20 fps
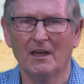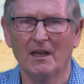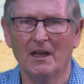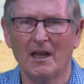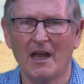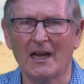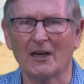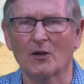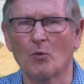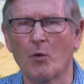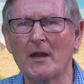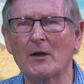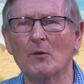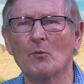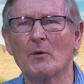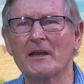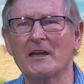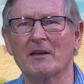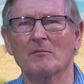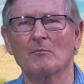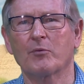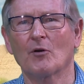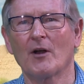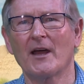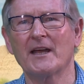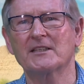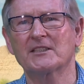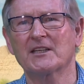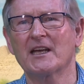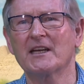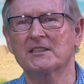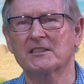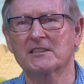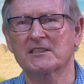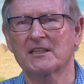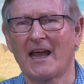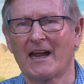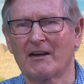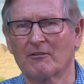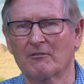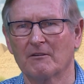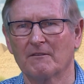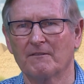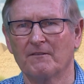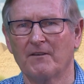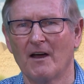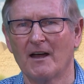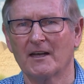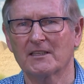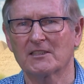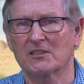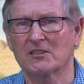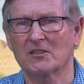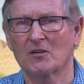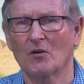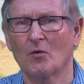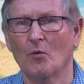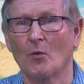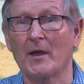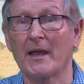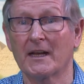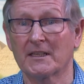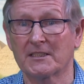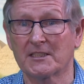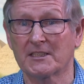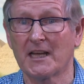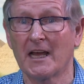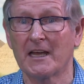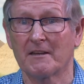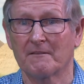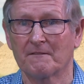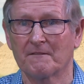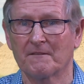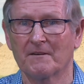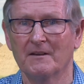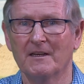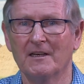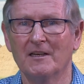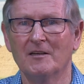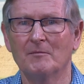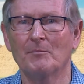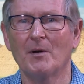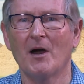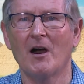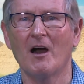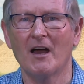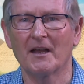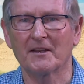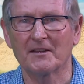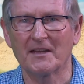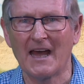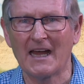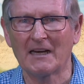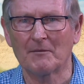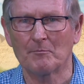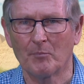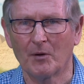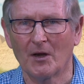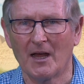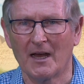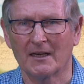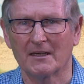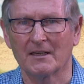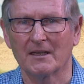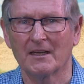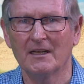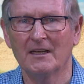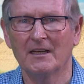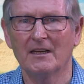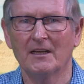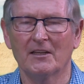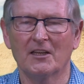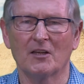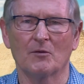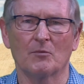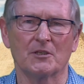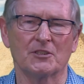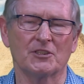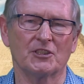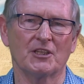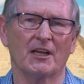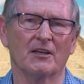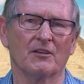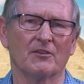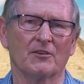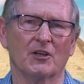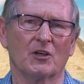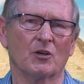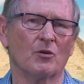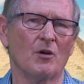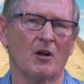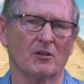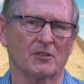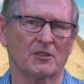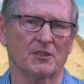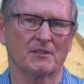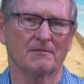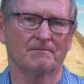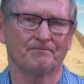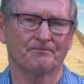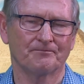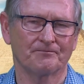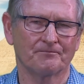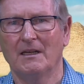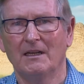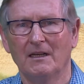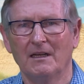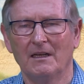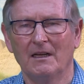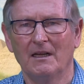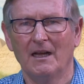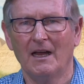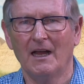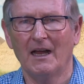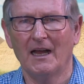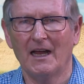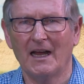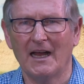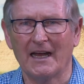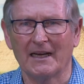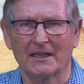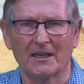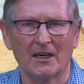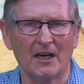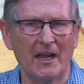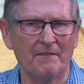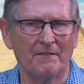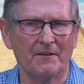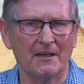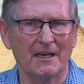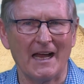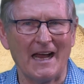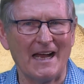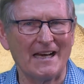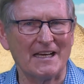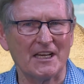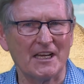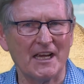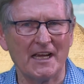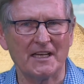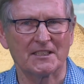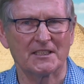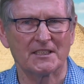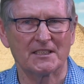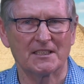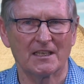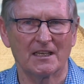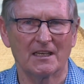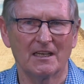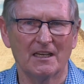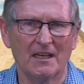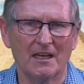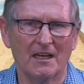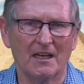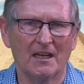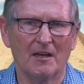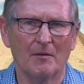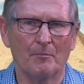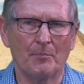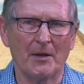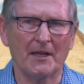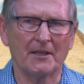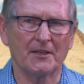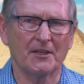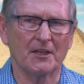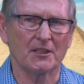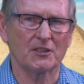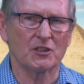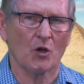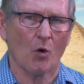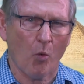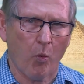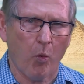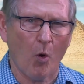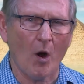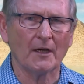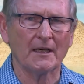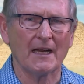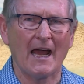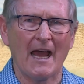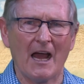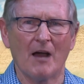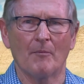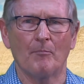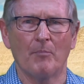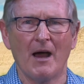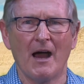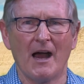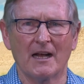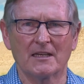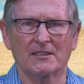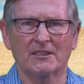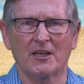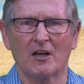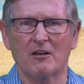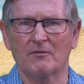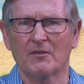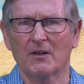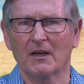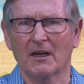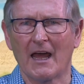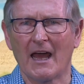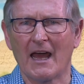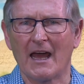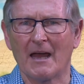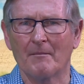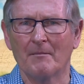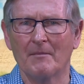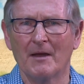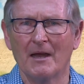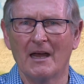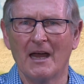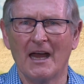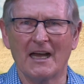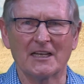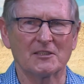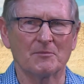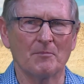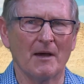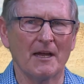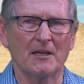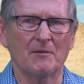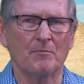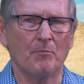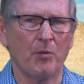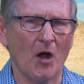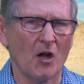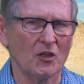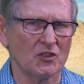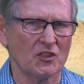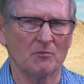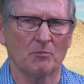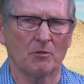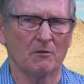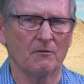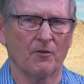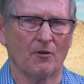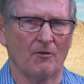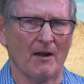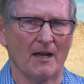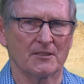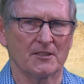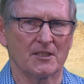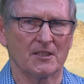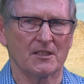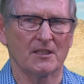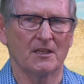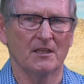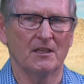and when we embrace his sacrifice, we are safe behind that blood that was shed on the cross. And leaven and yeast pictures what our Passover lamb has made possible for us.